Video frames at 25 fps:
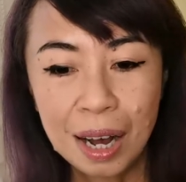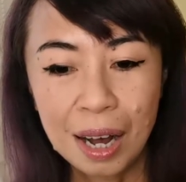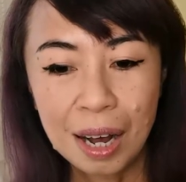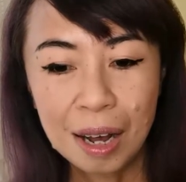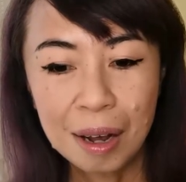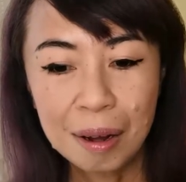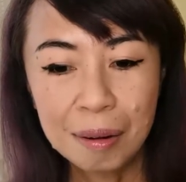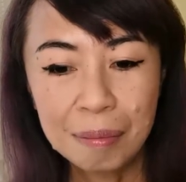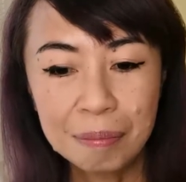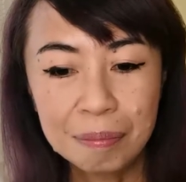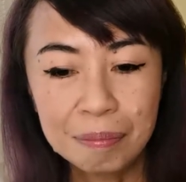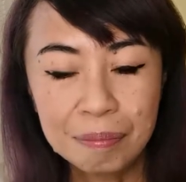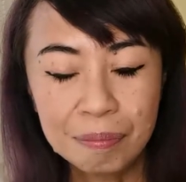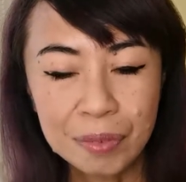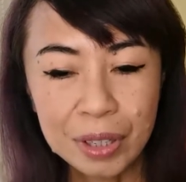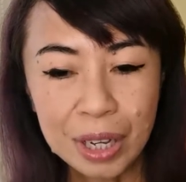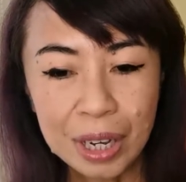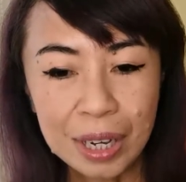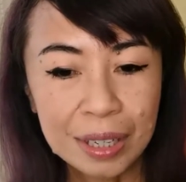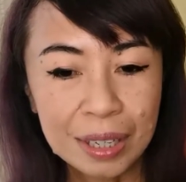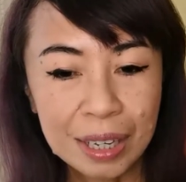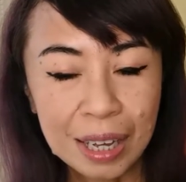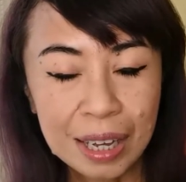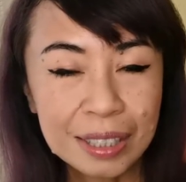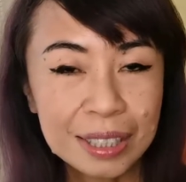
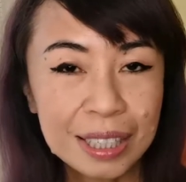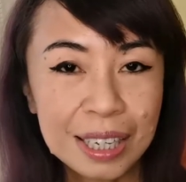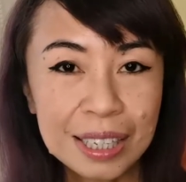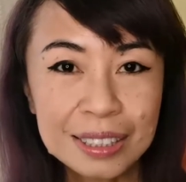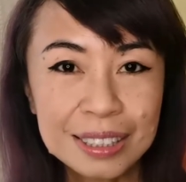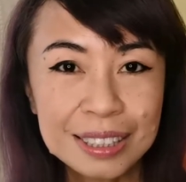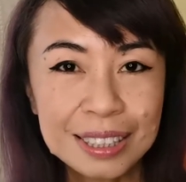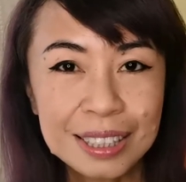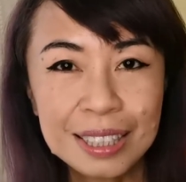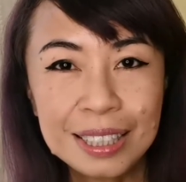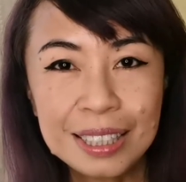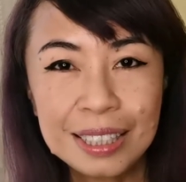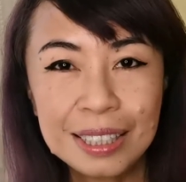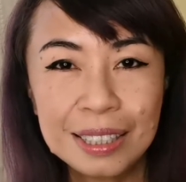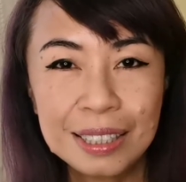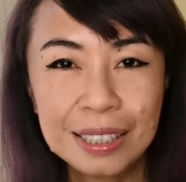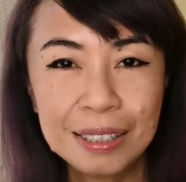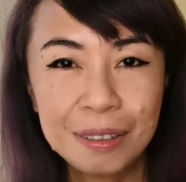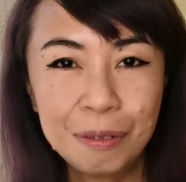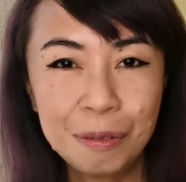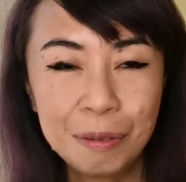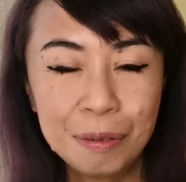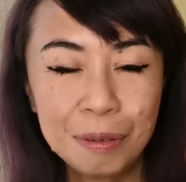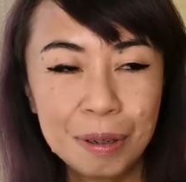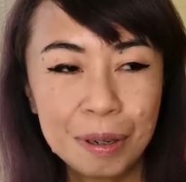I guess it
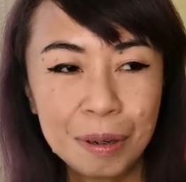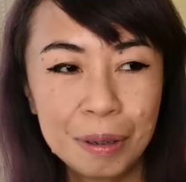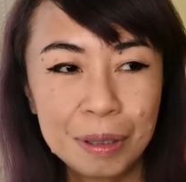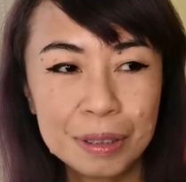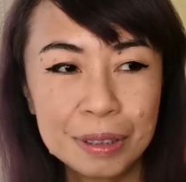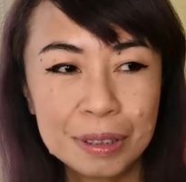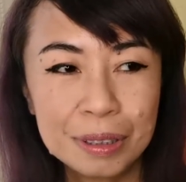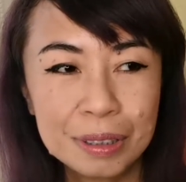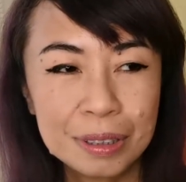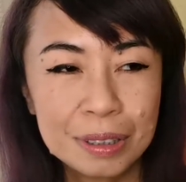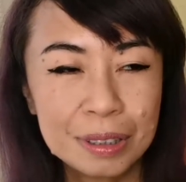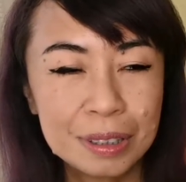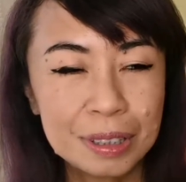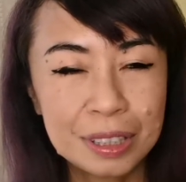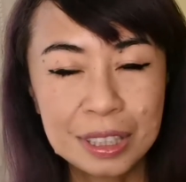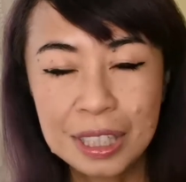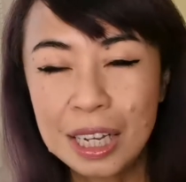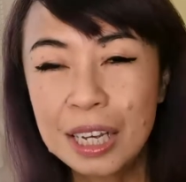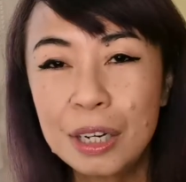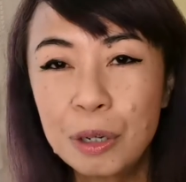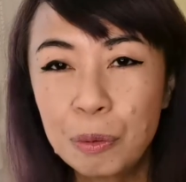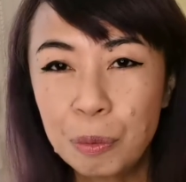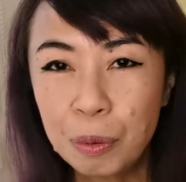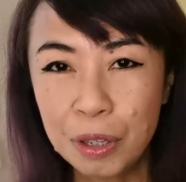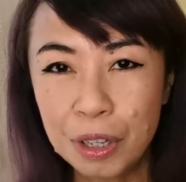
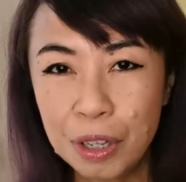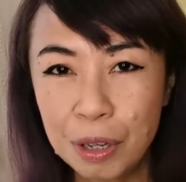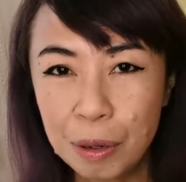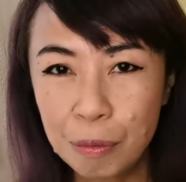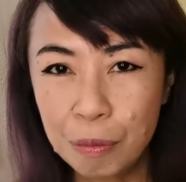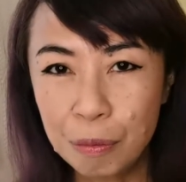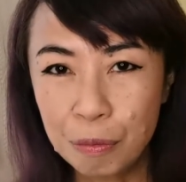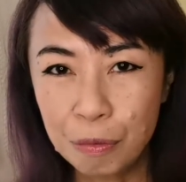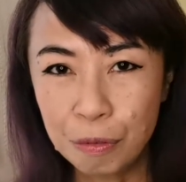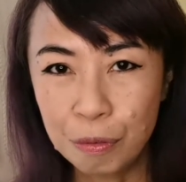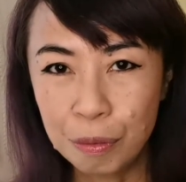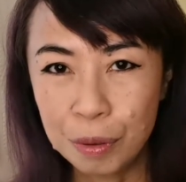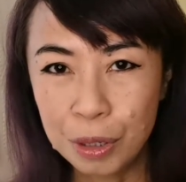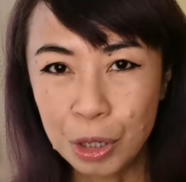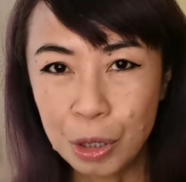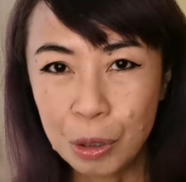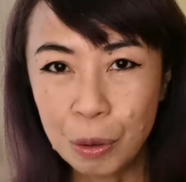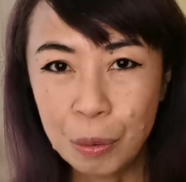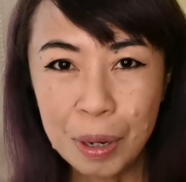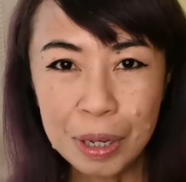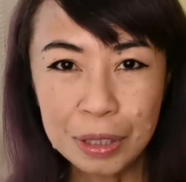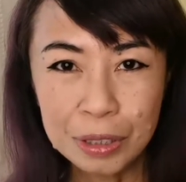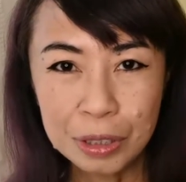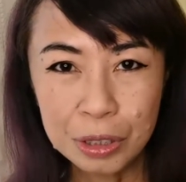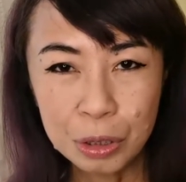stayed with him, you
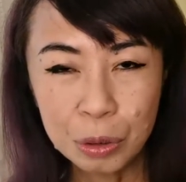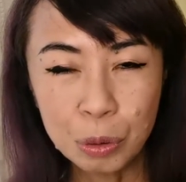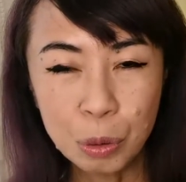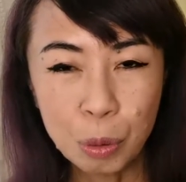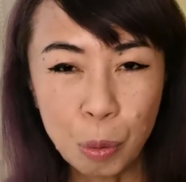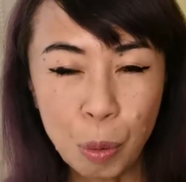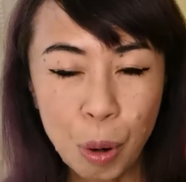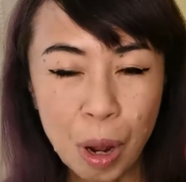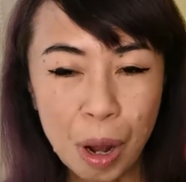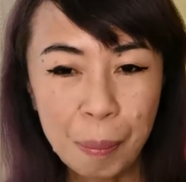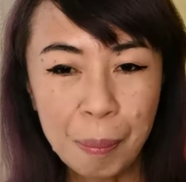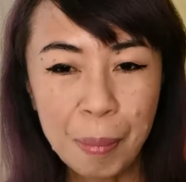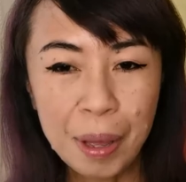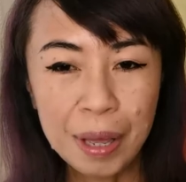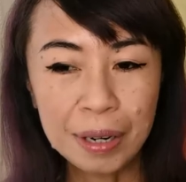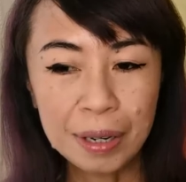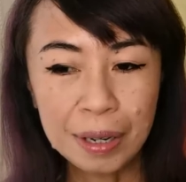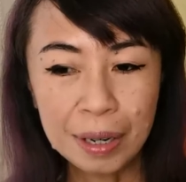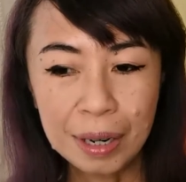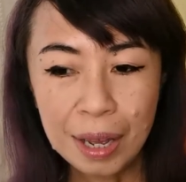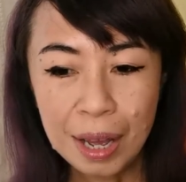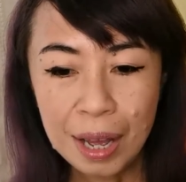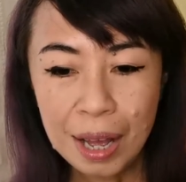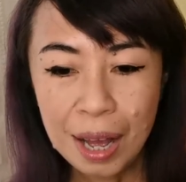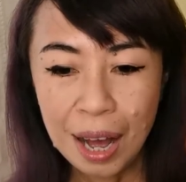know, as he grew up.
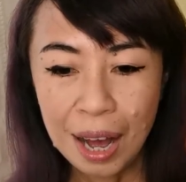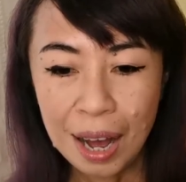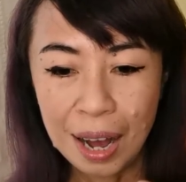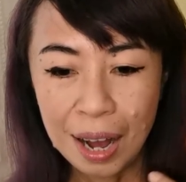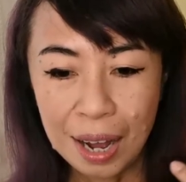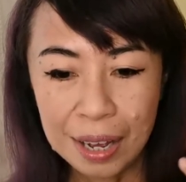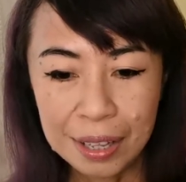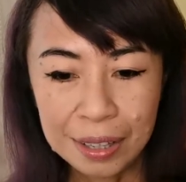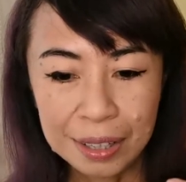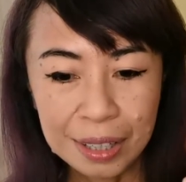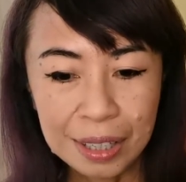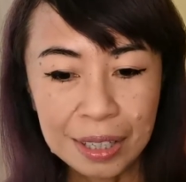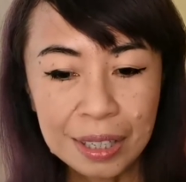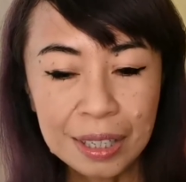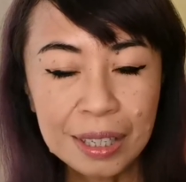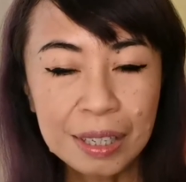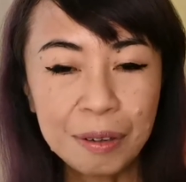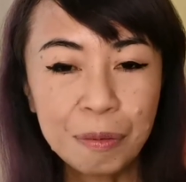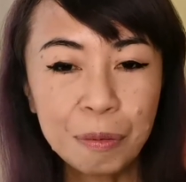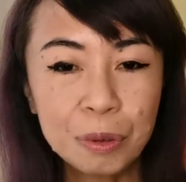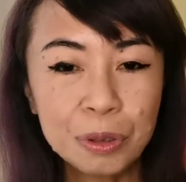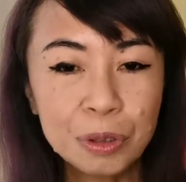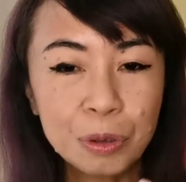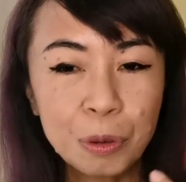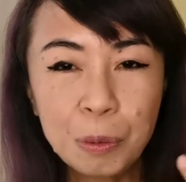And I think
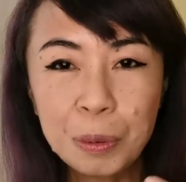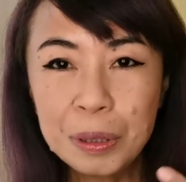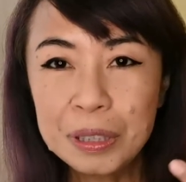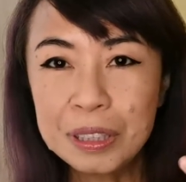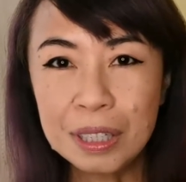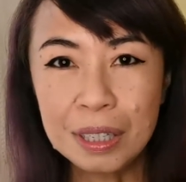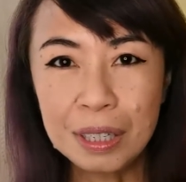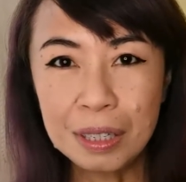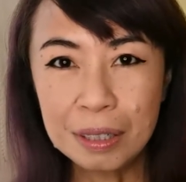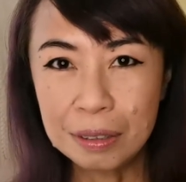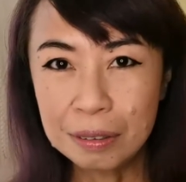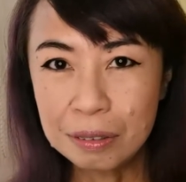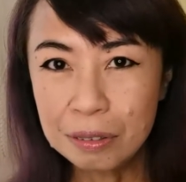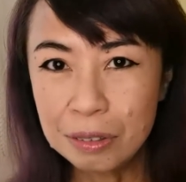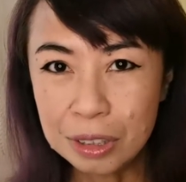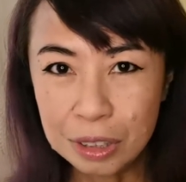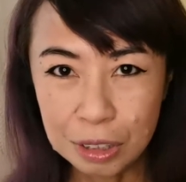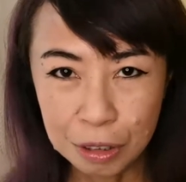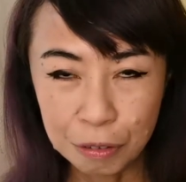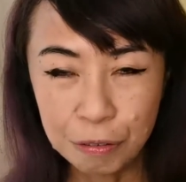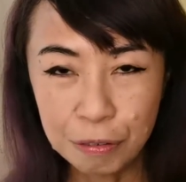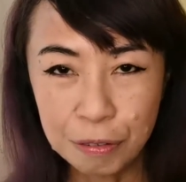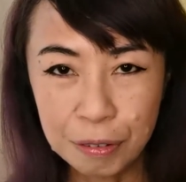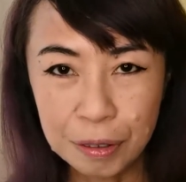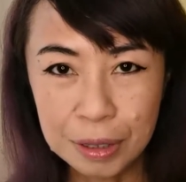he was always a little
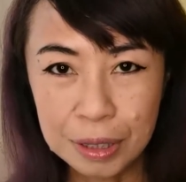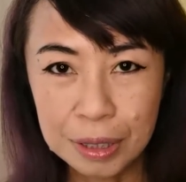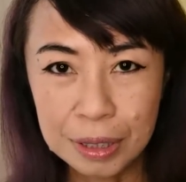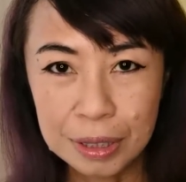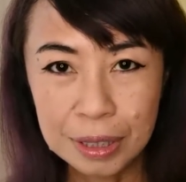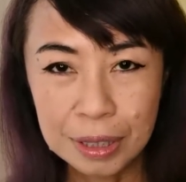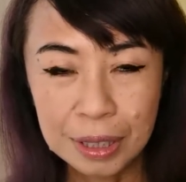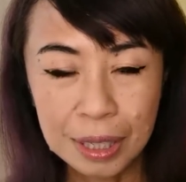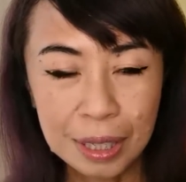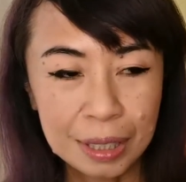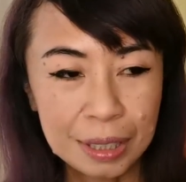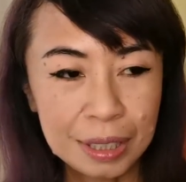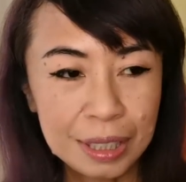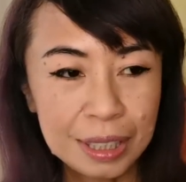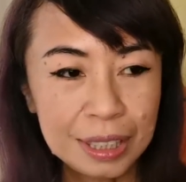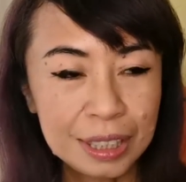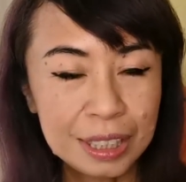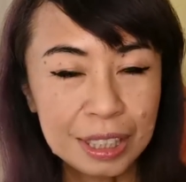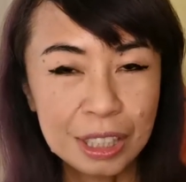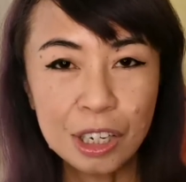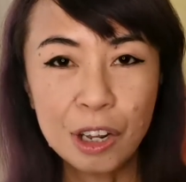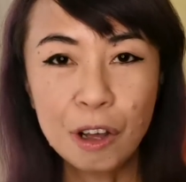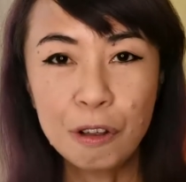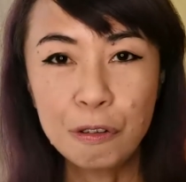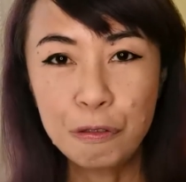different and he
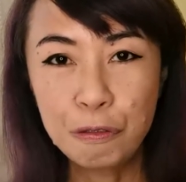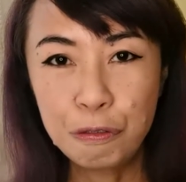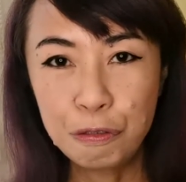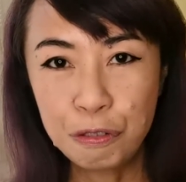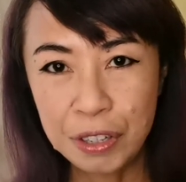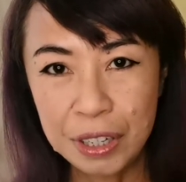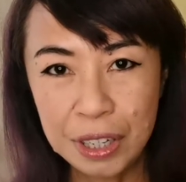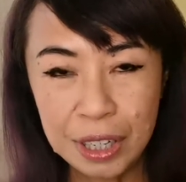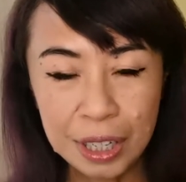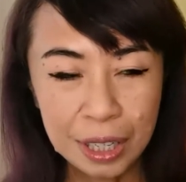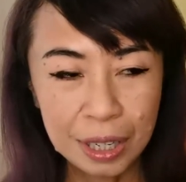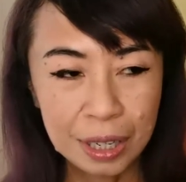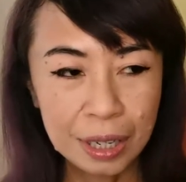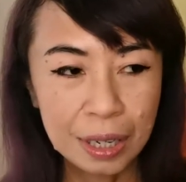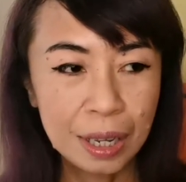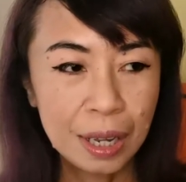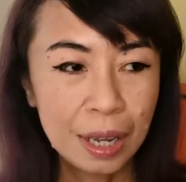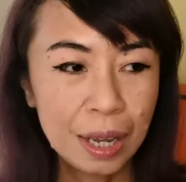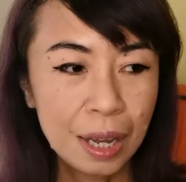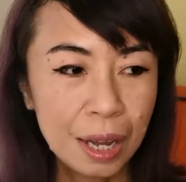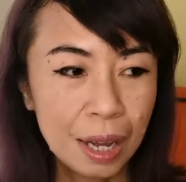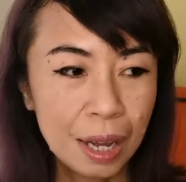did not fit in.